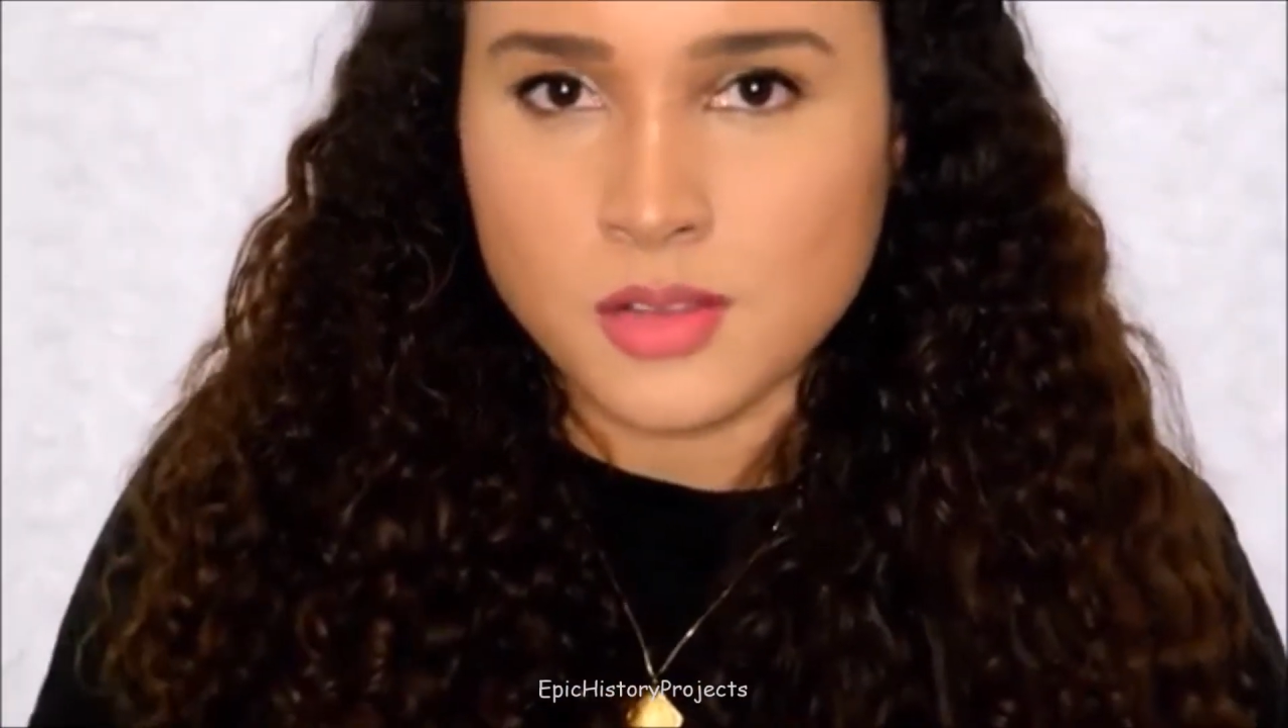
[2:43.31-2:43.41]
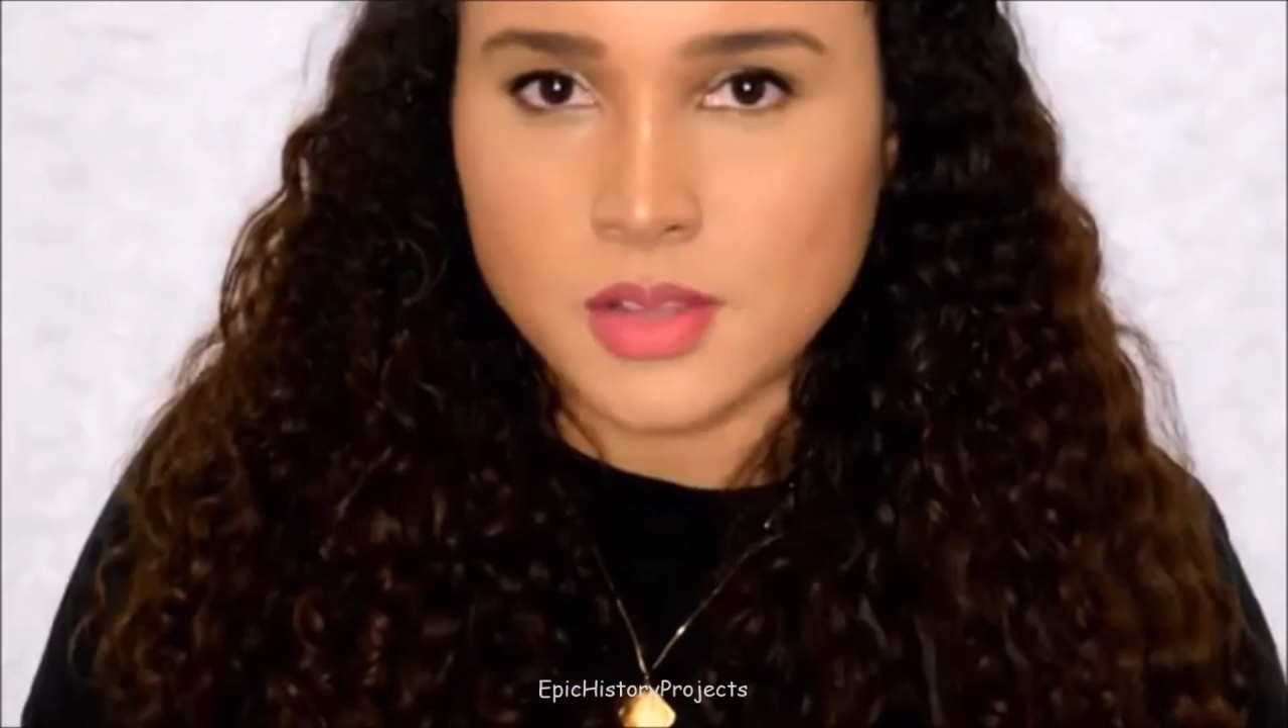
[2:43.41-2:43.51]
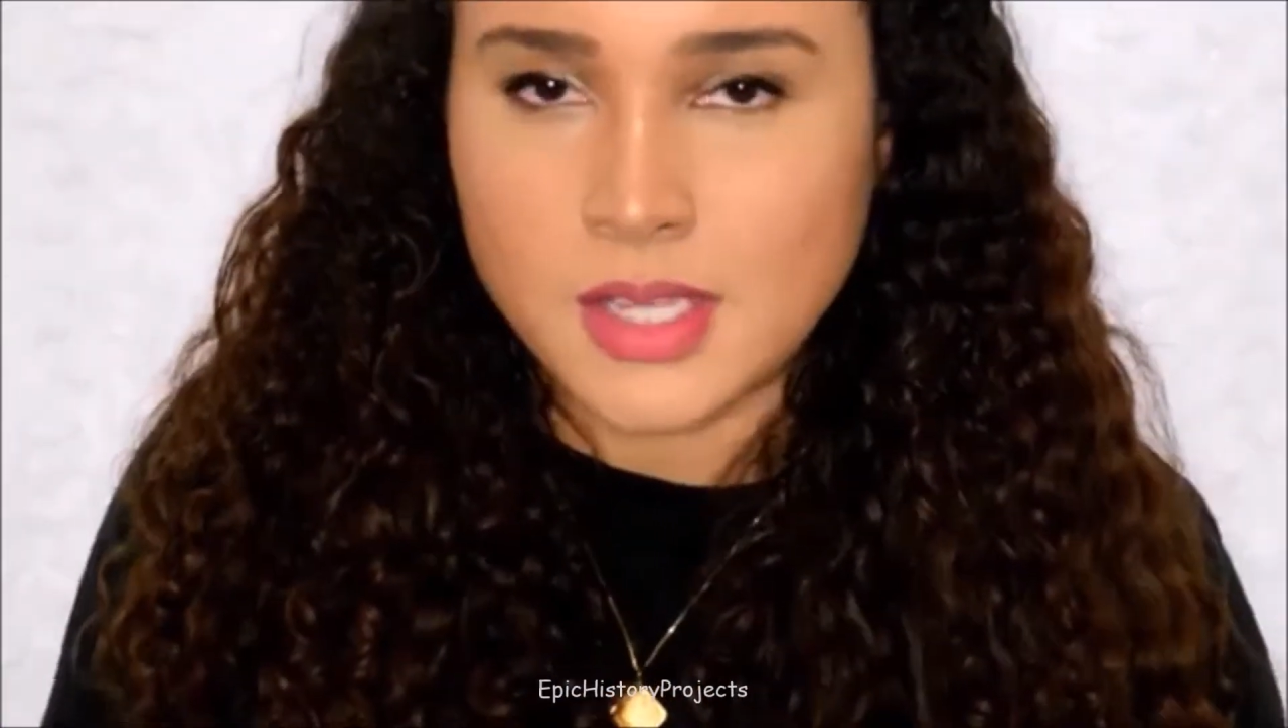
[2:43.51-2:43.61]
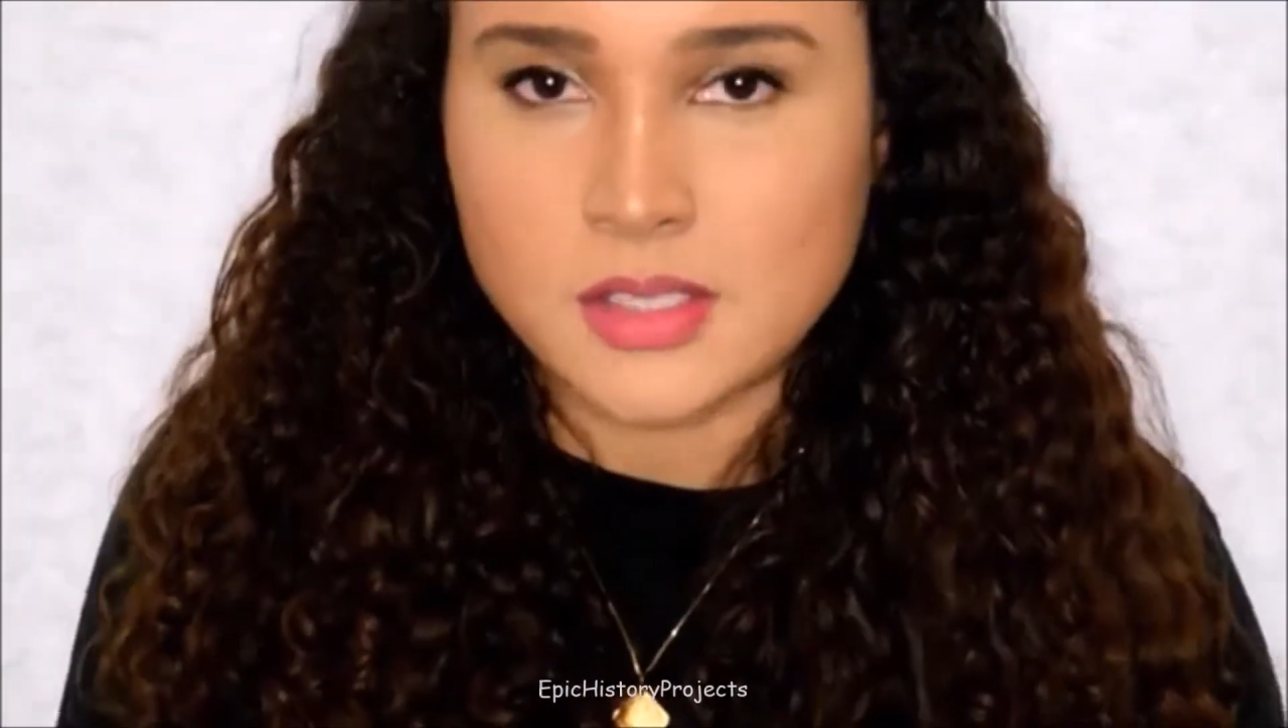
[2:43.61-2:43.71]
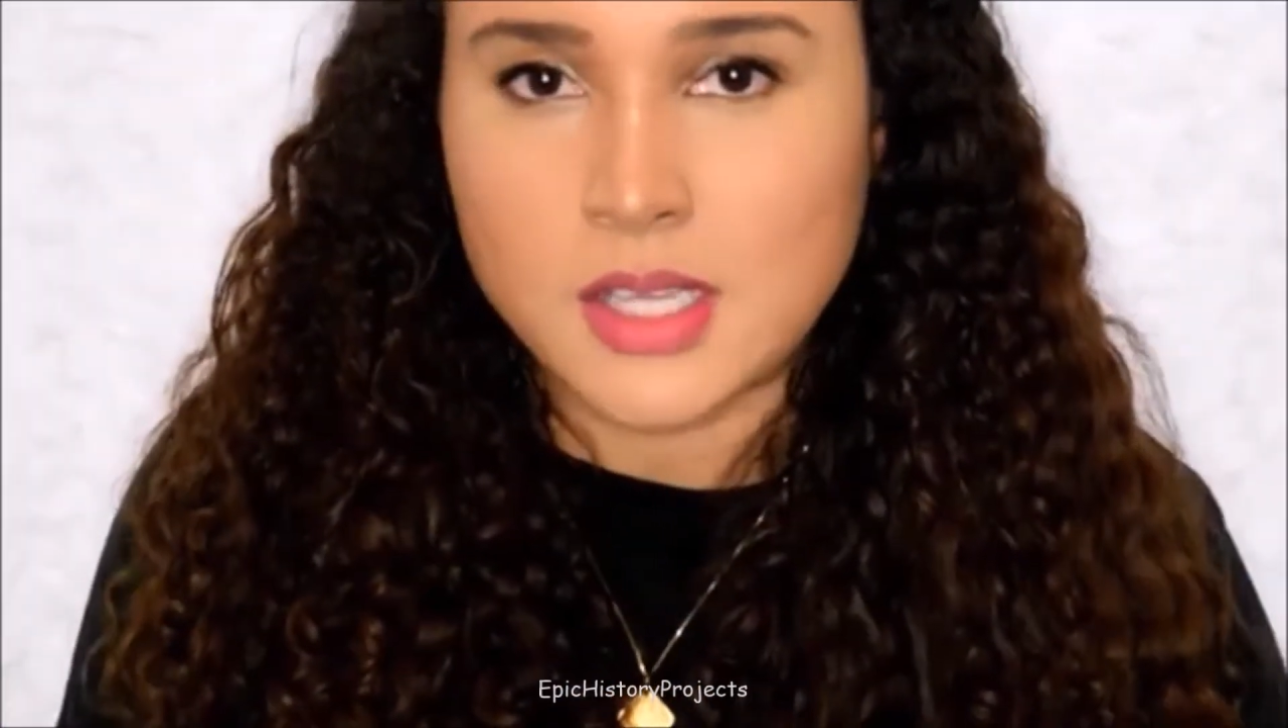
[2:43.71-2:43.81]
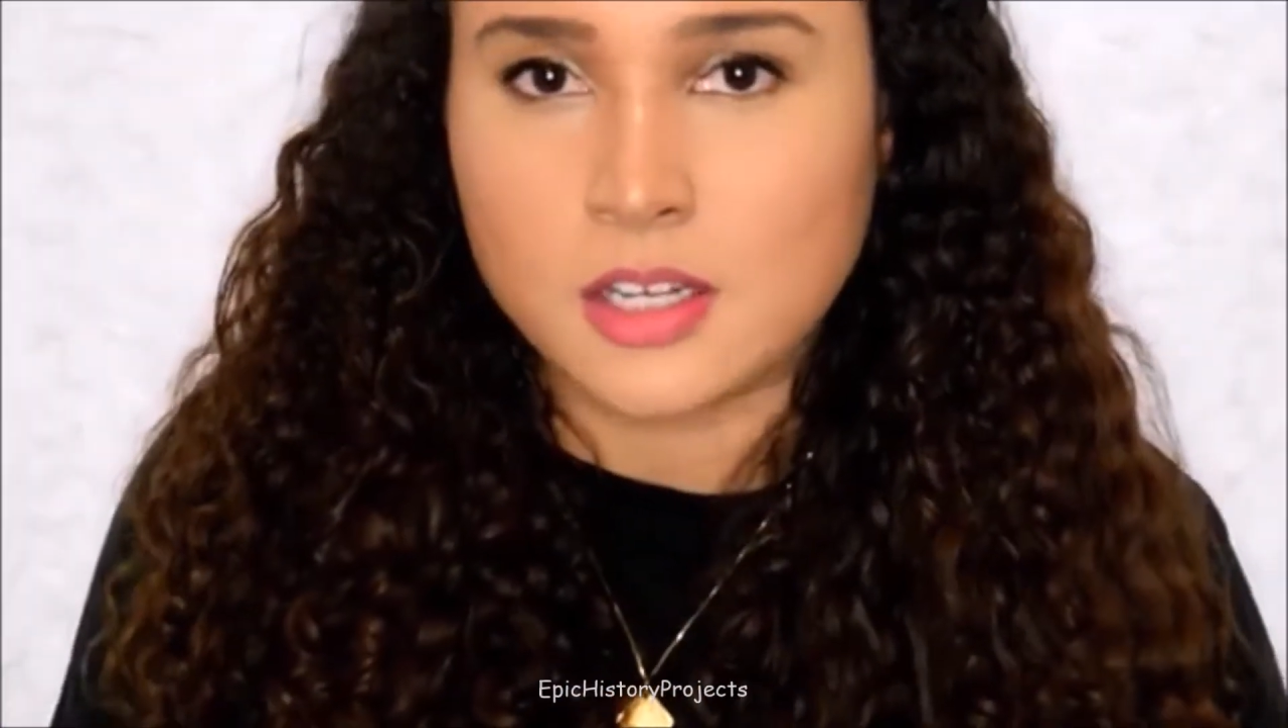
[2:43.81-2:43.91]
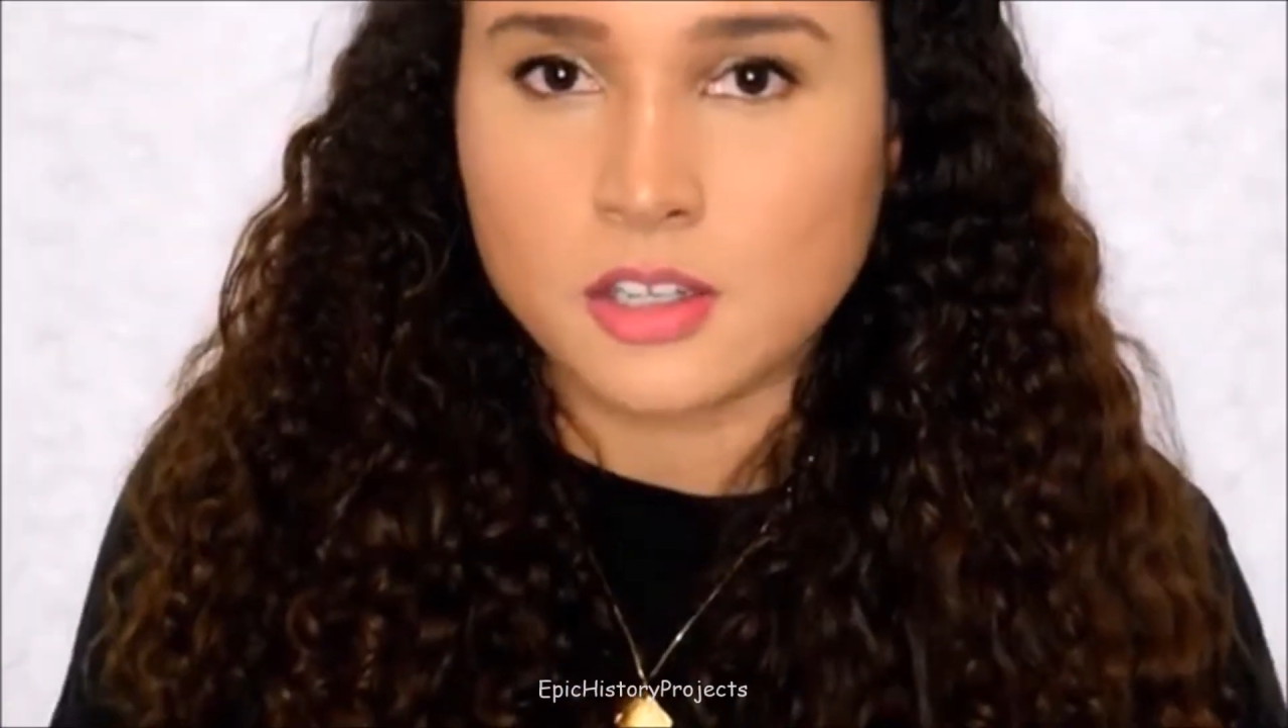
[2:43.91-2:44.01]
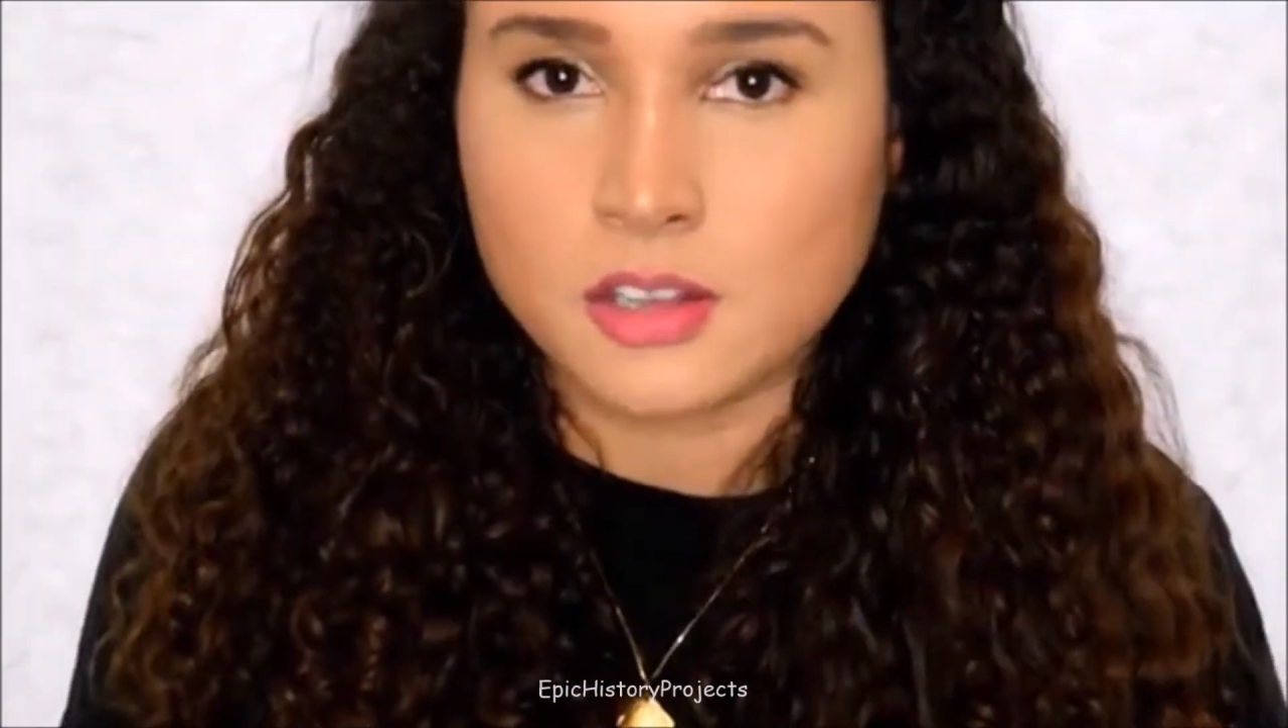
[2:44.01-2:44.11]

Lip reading: the things that a